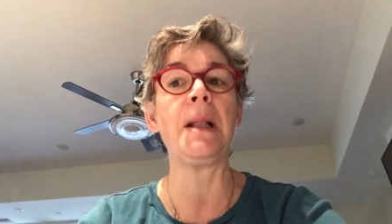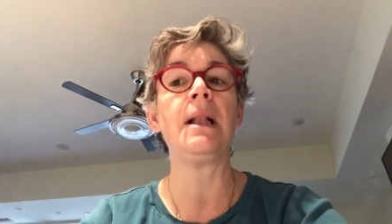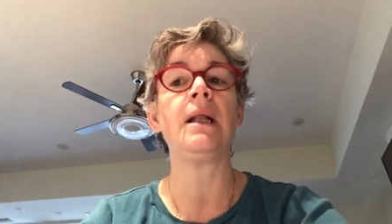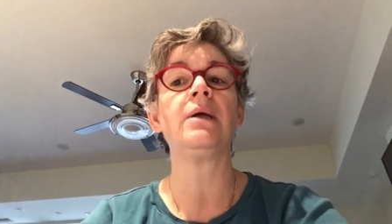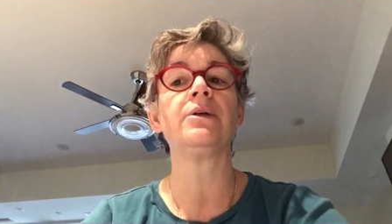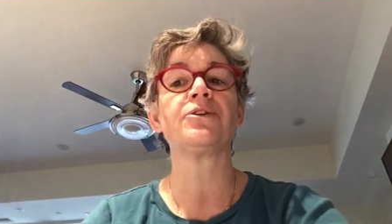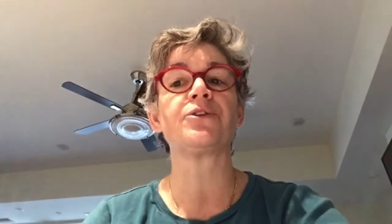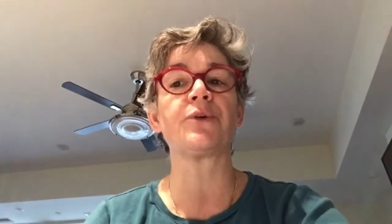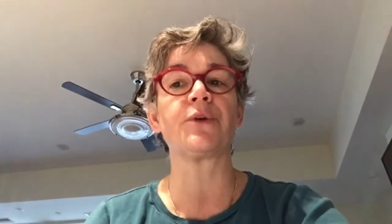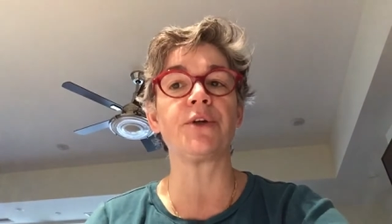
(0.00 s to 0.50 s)

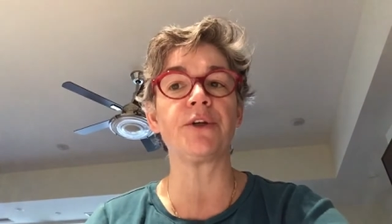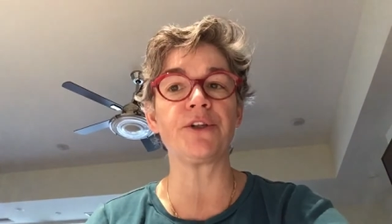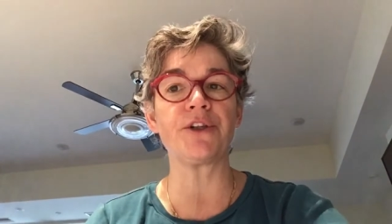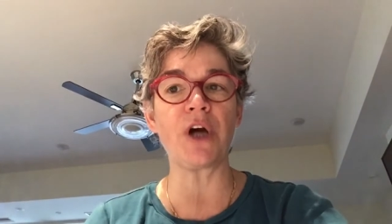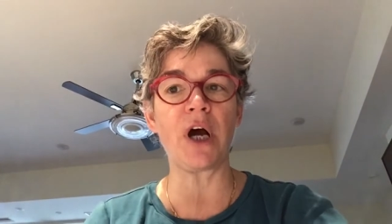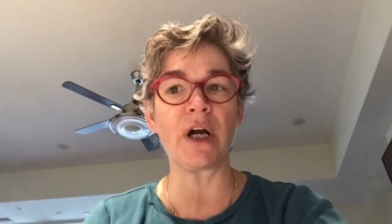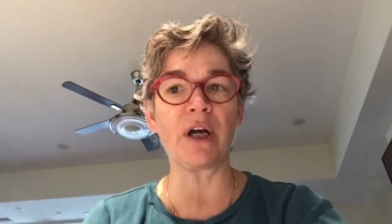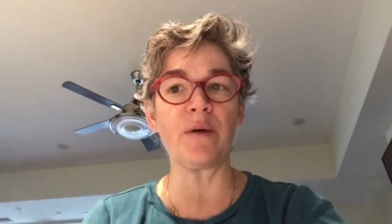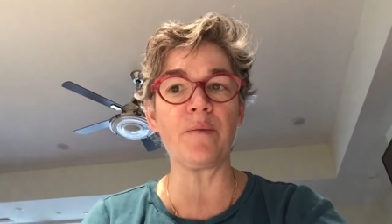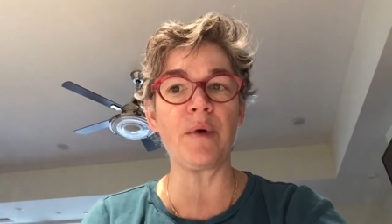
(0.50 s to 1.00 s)
So it'll
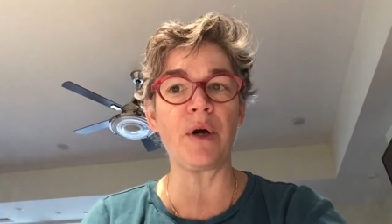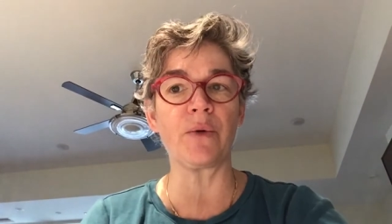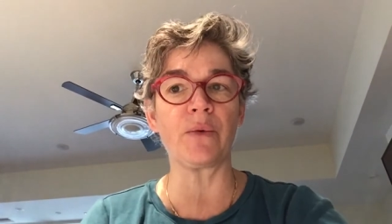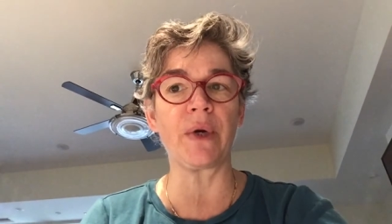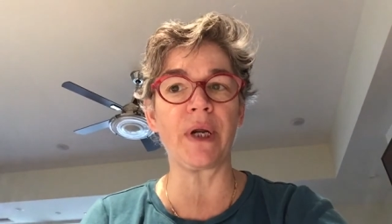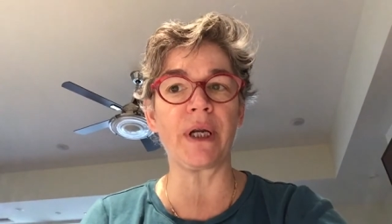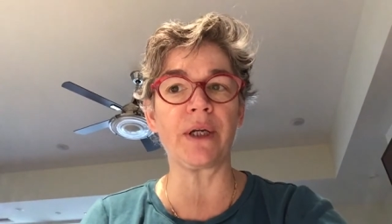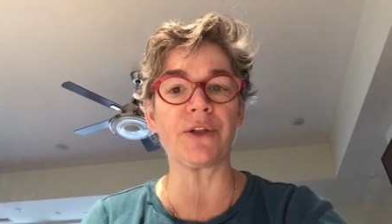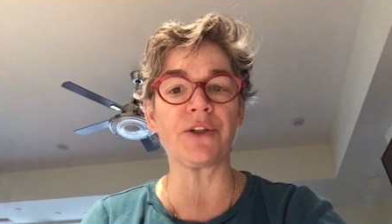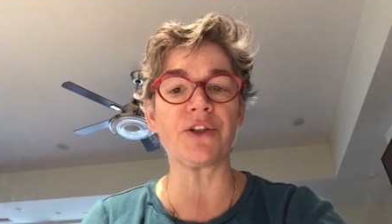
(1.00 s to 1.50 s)
talk about
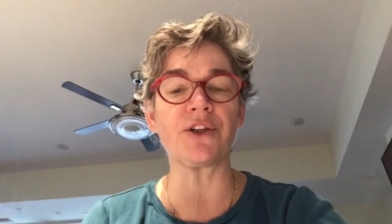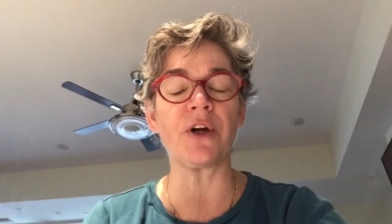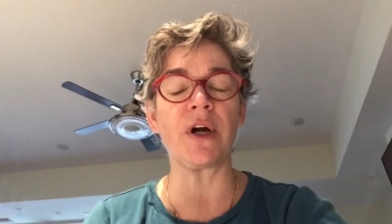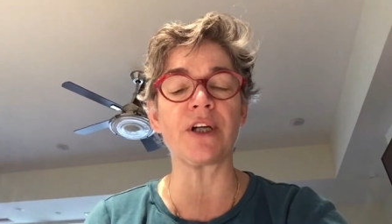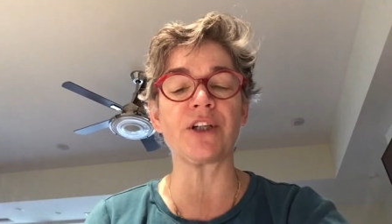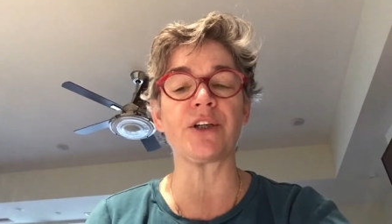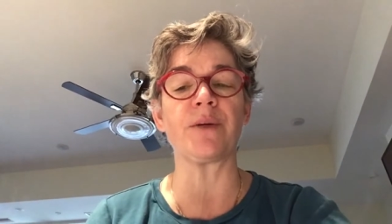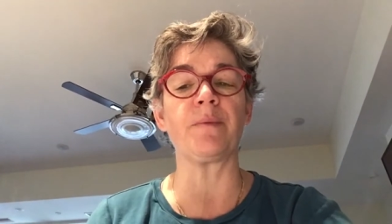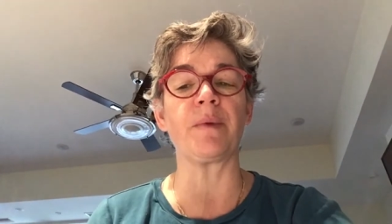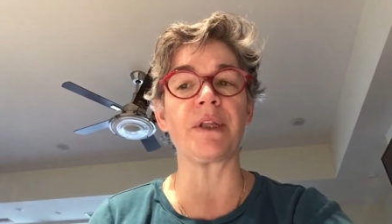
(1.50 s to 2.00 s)

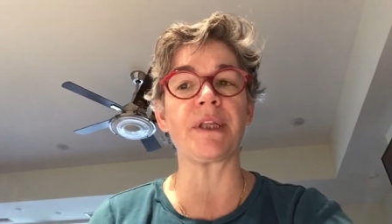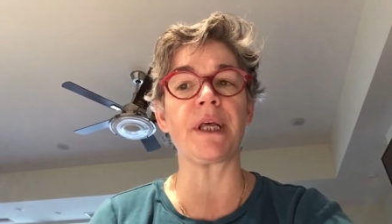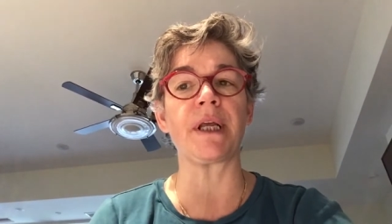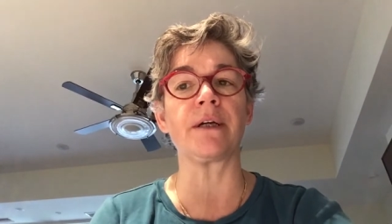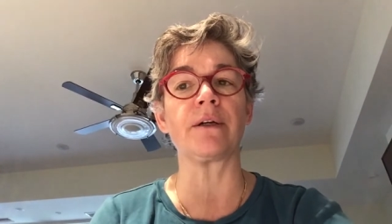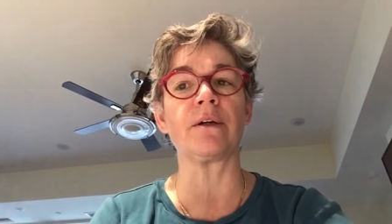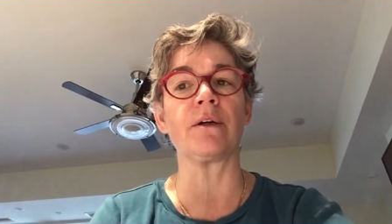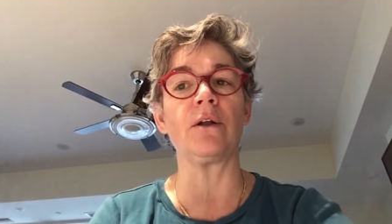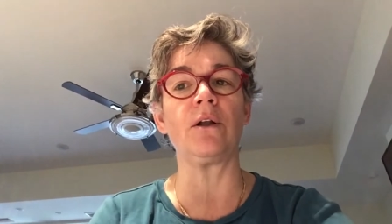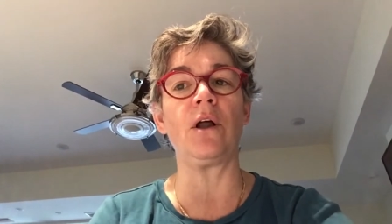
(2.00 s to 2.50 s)
Reconstruction, but
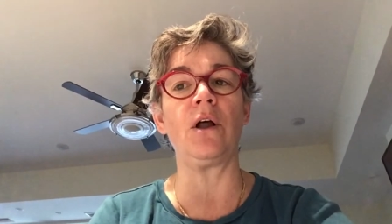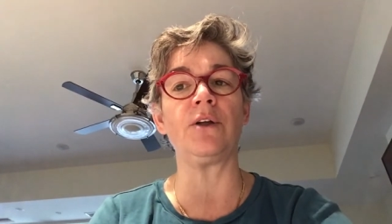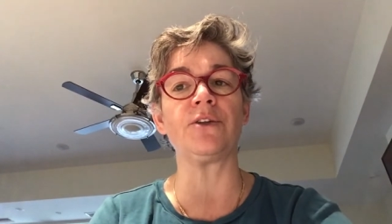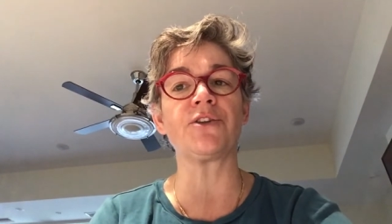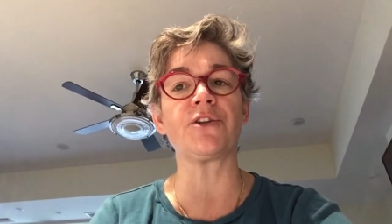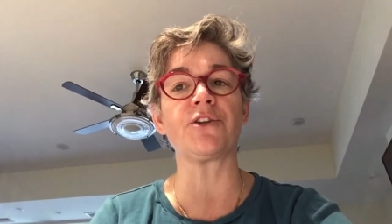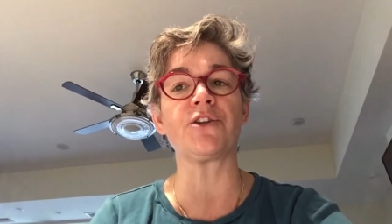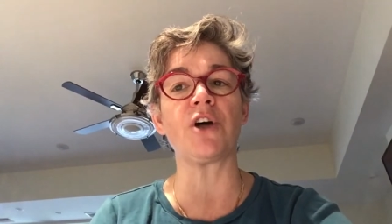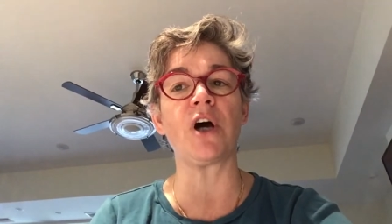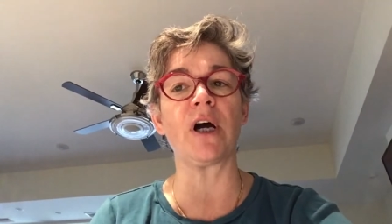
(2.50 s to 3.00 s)
then it'll
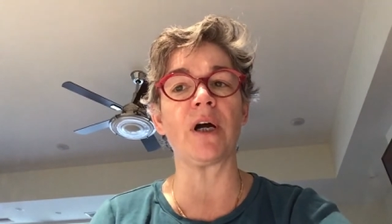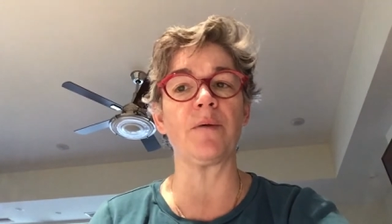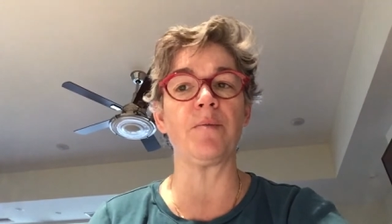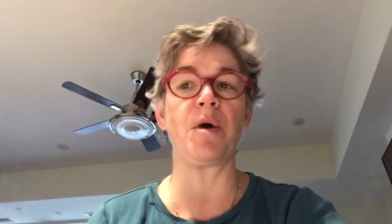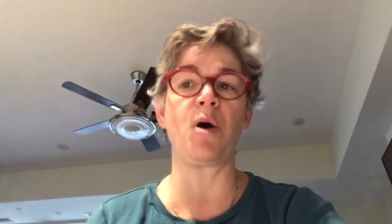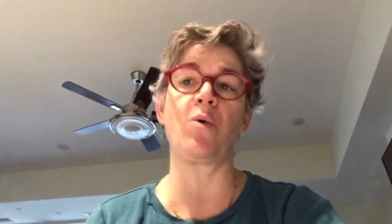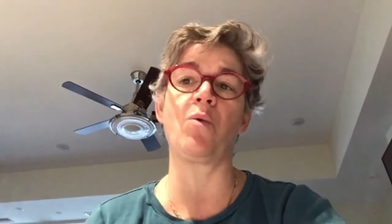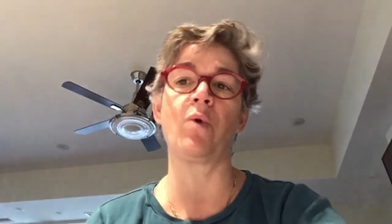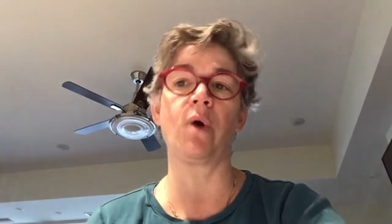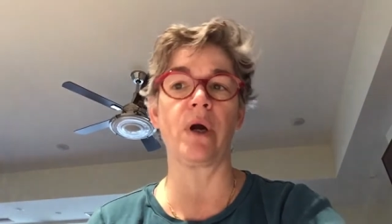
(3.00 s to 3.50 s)
also talk
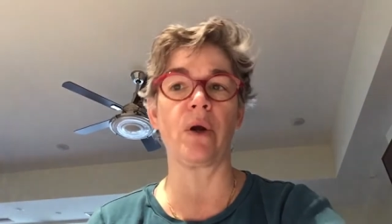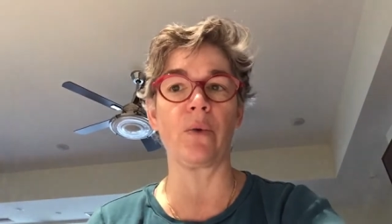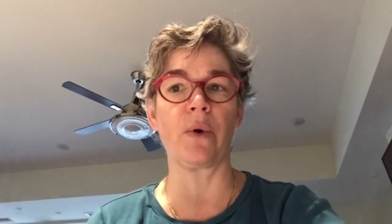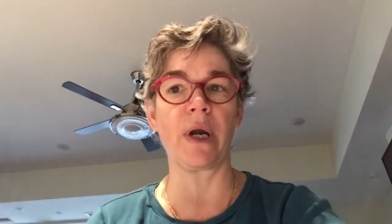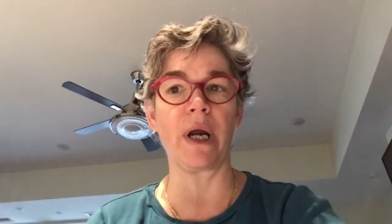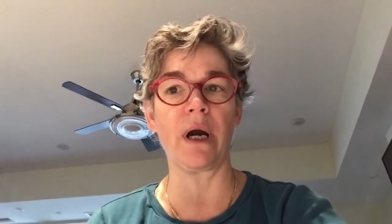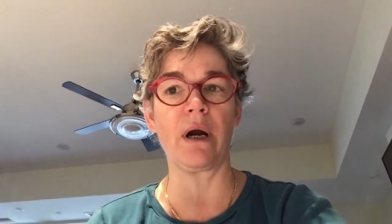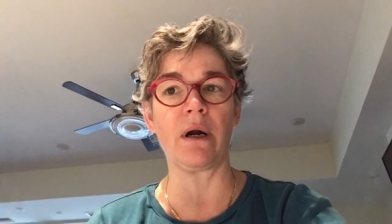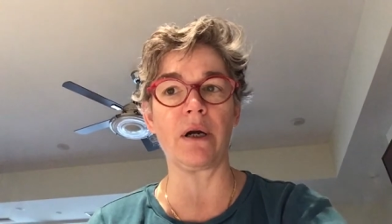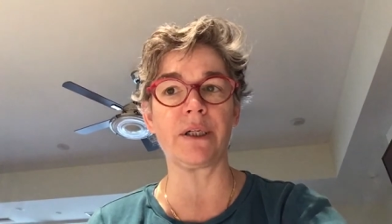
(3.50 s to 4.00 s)
about where
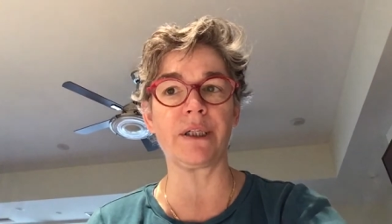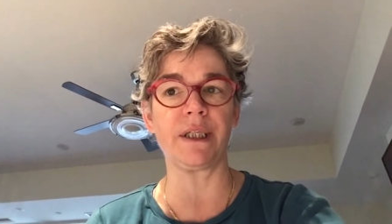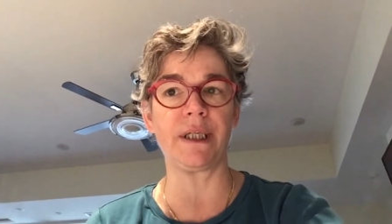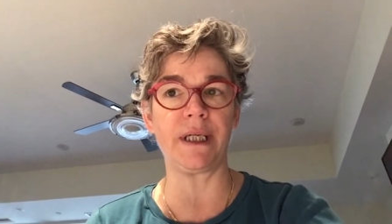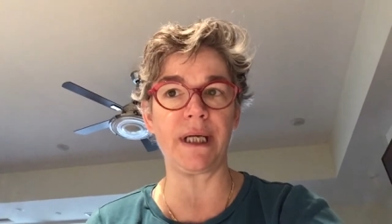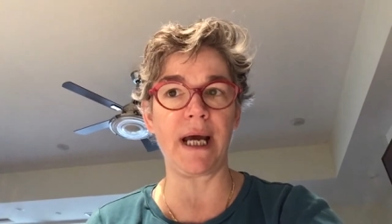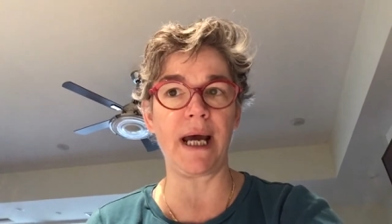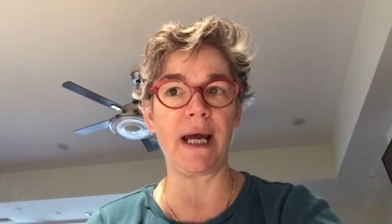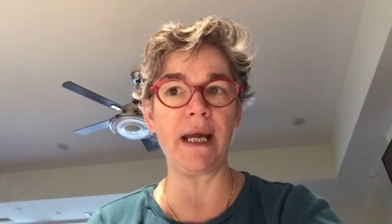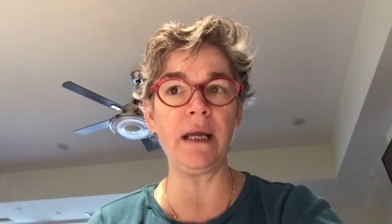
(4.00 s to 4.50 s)
we are
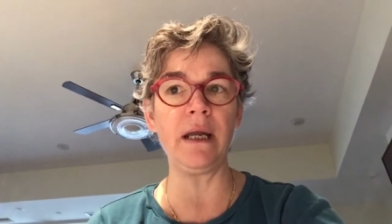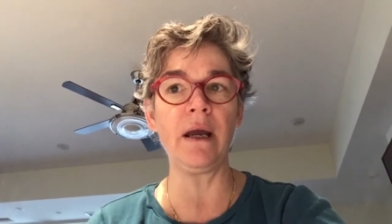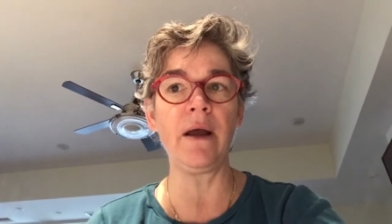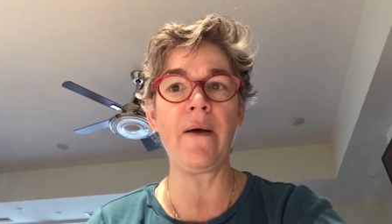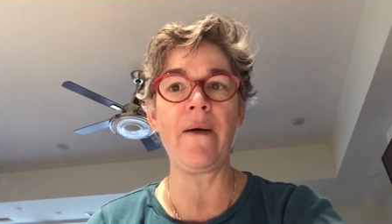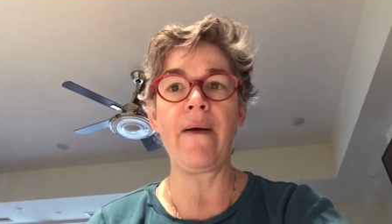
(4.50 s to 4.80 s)
today.